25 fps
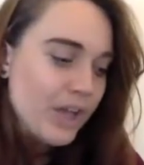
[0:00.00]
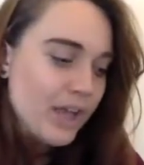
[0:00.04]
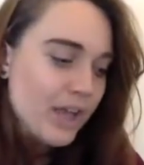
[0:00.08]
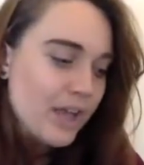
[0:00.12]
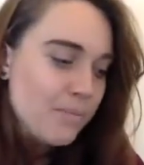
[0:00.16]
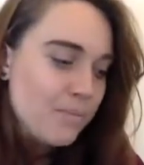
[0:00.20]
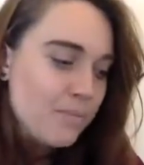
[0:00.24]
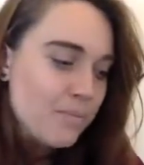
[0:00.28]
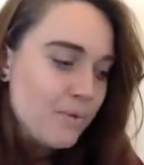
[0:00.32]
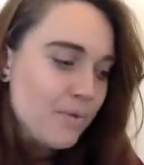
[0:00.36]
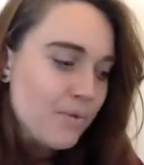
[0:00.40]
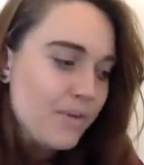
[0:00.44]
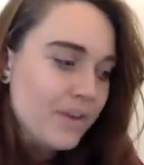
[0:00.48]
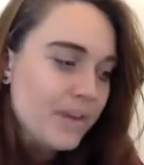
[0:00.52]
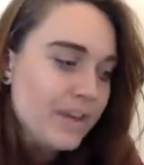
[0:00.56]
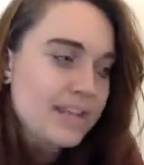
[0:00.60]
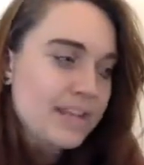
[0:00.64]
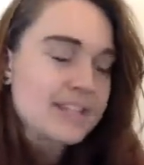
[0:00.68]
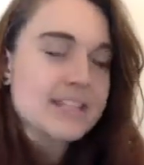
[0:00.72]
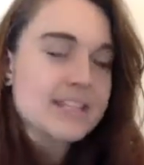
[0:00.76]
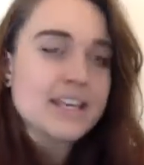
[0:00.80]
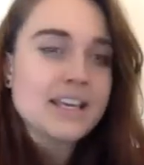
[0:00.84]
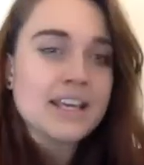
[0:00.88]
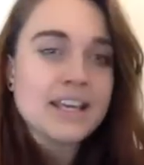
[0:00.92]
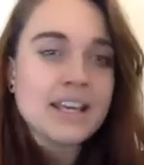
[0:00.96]
moving
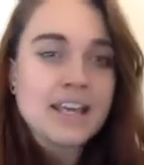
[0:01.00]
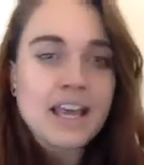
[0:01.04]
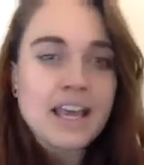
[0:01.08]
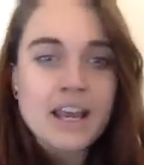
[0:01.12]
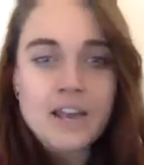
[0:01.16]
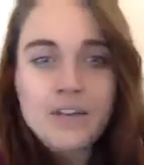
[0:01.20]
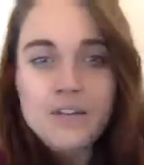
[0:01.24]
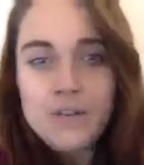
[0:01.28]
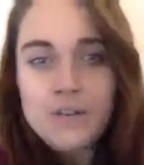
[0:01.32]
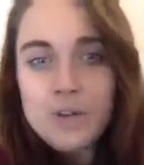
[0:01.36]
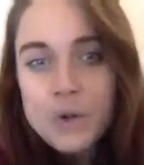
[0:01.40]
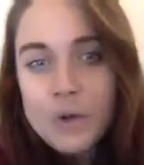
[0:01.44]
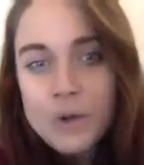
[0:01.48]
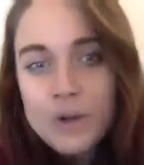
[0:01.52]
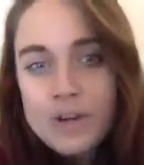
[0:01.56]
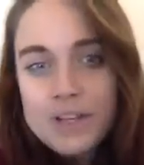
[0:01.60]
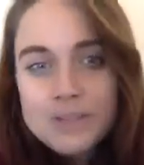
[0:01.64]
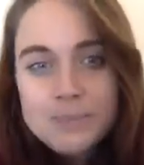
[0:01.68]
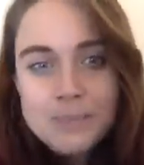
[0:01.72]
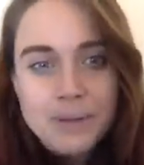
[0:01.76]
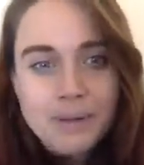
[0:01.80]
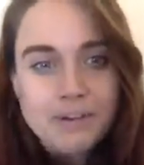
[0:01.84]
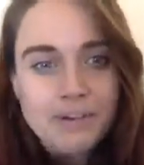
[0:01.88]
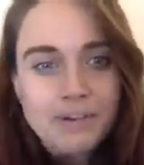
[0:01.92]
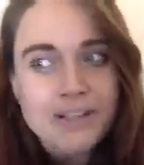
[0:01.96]
into kind of your
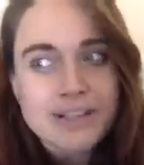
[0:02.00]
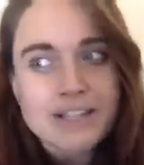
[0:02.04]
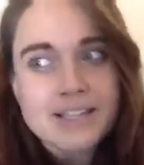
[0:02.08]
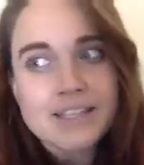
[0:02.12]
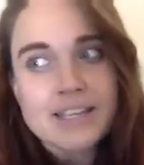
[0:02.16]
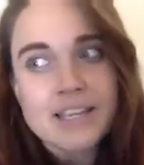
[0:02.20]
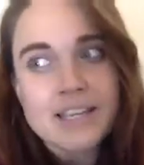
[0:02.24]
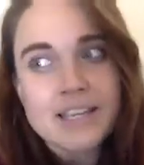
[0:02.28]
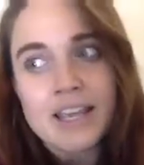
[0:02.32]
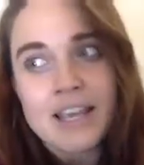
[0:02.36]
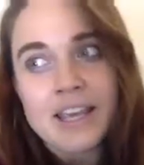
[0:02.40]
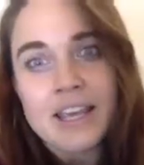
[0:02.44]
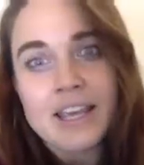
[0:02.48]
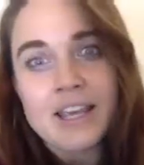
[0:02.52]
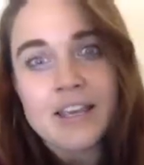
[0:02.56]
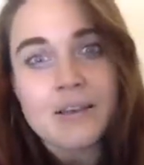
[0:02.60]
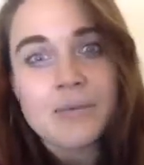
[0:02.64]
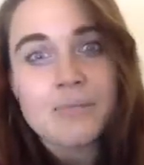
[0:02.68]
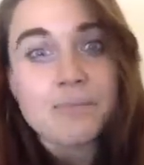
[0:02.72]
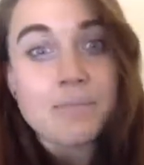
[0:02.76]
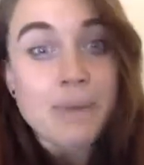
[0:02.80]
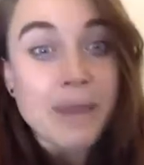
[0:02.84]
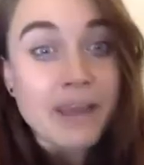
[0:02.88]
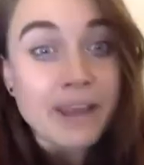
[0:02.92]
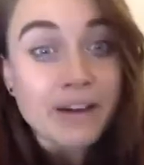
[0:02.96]
experience in
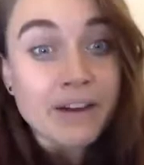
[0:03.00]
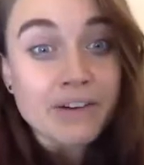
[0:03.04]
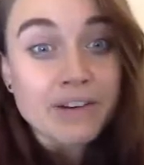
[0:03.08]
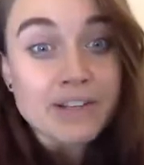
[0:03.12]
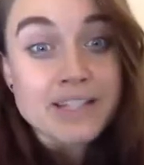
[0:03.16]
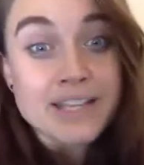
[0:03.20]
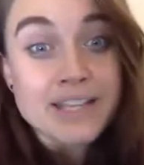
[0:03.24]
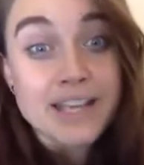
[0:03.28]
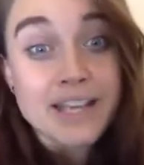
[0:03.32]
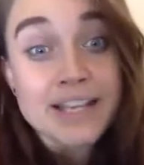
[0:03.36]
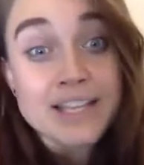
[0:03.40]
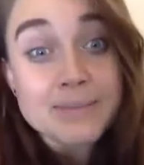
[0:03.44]
parenting,